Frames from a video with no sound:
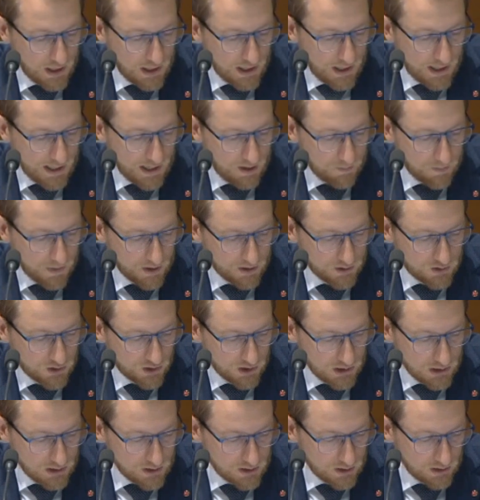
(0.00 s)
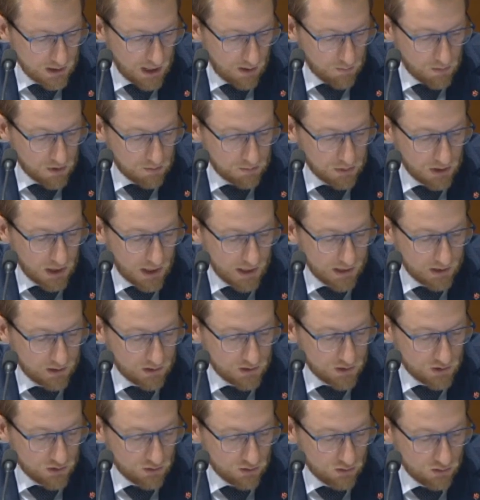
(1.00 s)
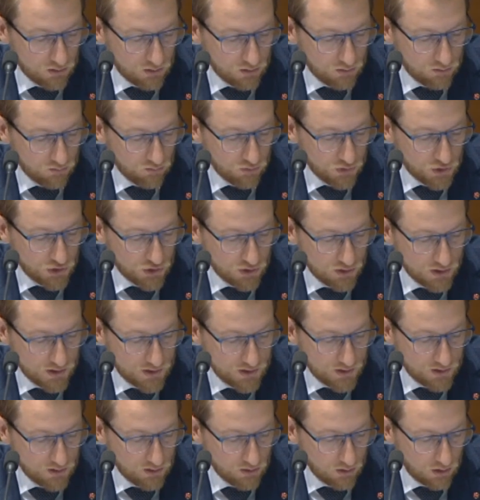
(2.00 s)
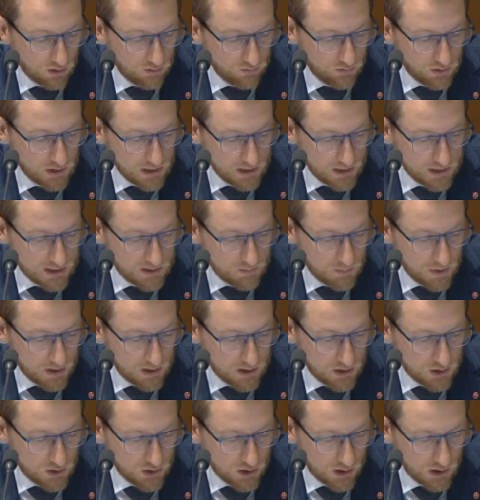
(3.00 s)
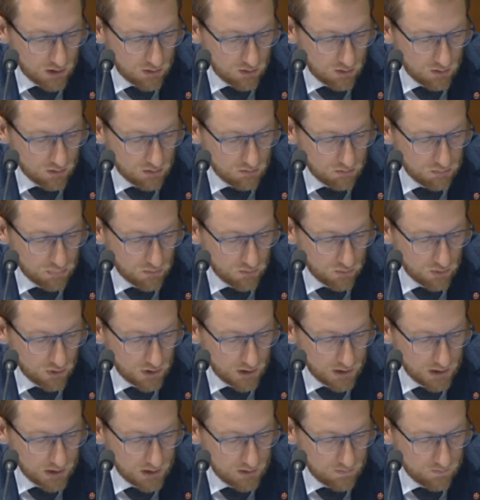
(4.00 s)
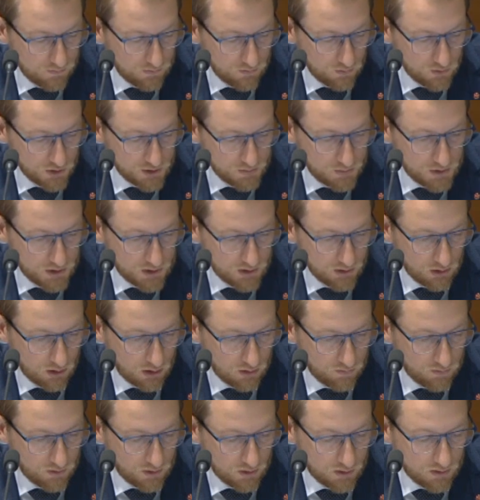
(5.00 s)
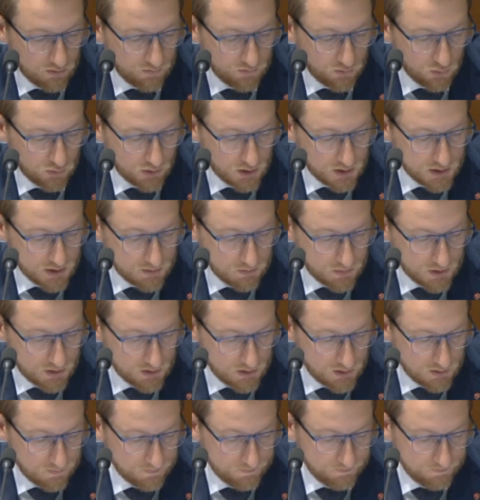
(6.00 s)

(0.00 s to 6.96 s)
How much is the government planning to reduce on expenditure on border enforcement over the forward estimates?